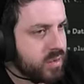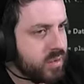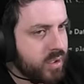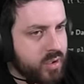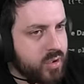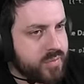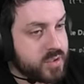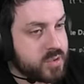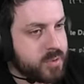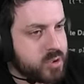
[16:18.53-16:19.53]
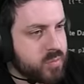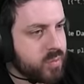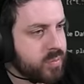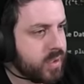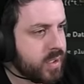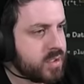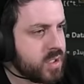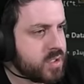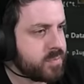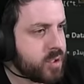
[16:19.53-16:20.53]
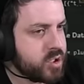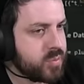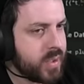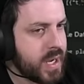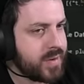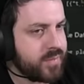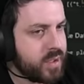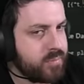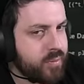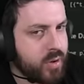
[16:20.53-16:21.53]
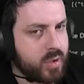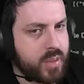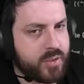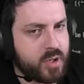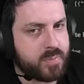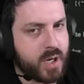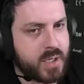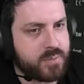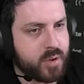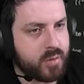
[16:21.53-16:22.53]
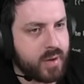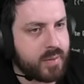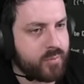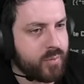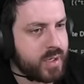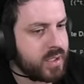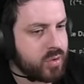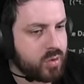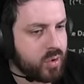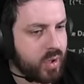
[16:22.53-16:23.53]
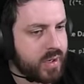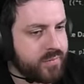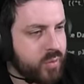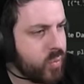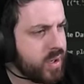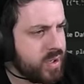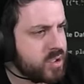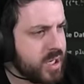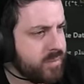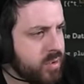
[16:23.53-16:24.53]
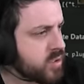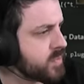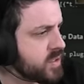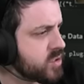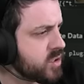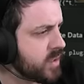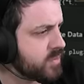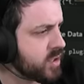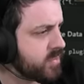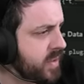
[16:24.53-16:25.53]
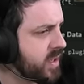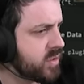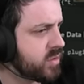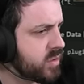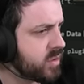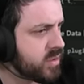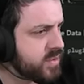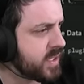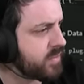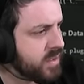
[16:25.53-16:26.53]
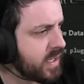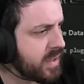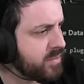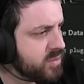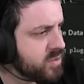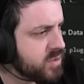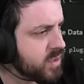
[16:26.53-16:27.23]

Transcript: I don't know if this is possible, but is it possible to have a pro a third party program reading your client for when a chat box message comes up and then the same thing happens?